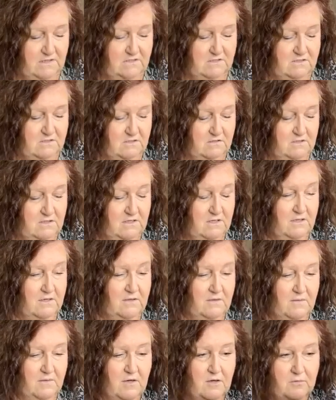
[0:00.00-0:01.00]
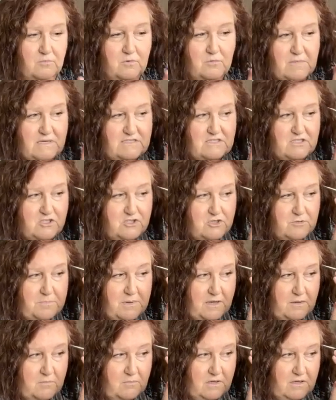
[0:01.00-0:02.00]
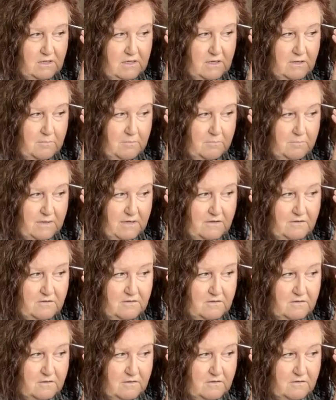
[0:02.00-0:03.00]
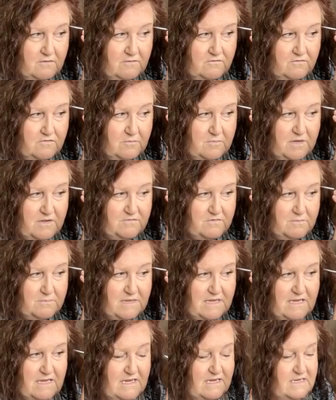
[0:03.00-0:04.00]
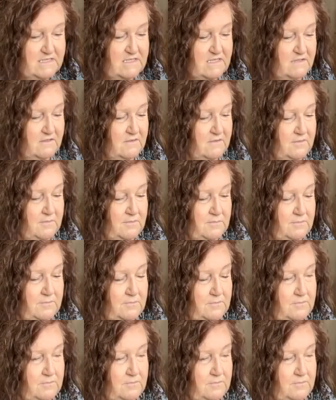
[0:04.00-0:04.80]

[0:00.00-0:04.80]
That's okay. I will message you back when I come back from having my hair done.